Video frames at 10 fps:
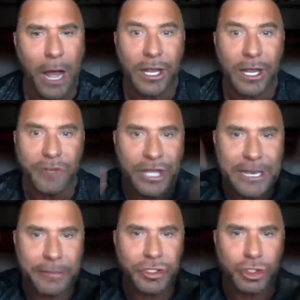If you keep
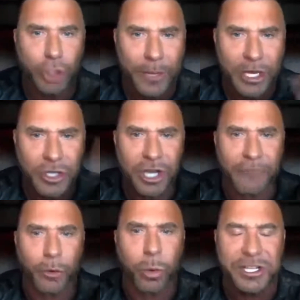consuming yourself with
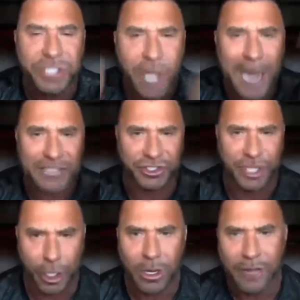what it's costing
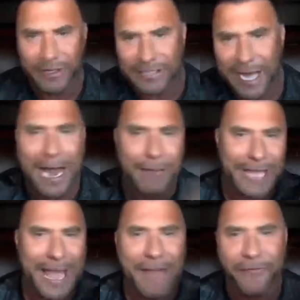you, the time, the
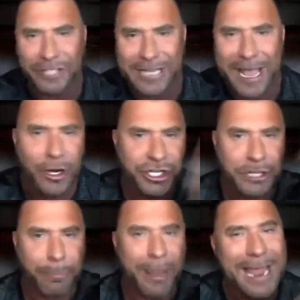effort, the energy, the
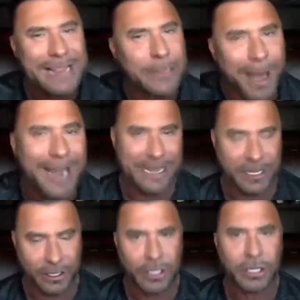pain, the money,
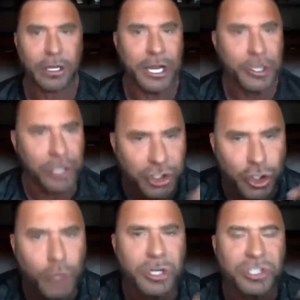and you
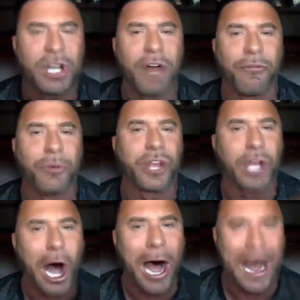consume yourself with the
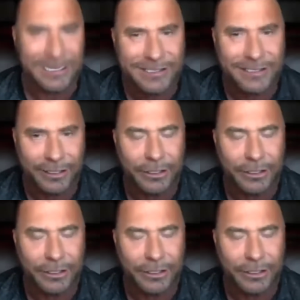cost,